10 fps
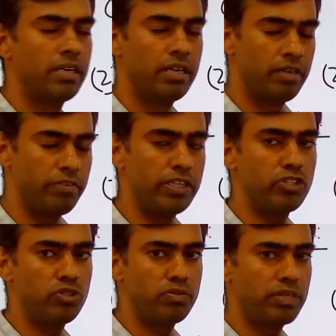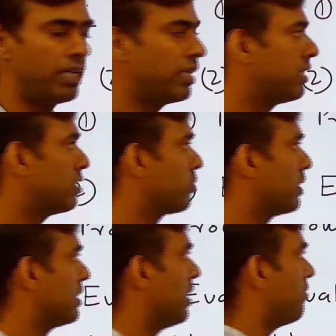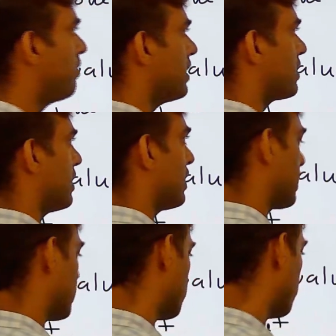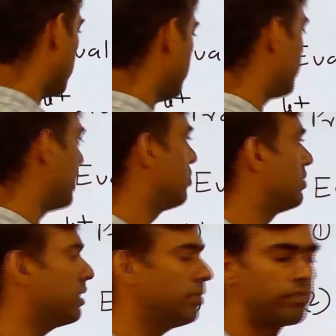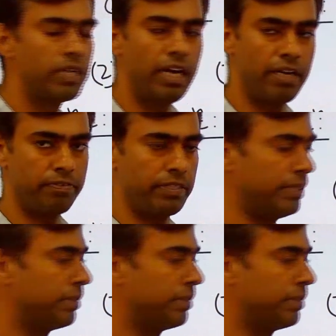We assume that this one is a fx, then corresponding value is a ft.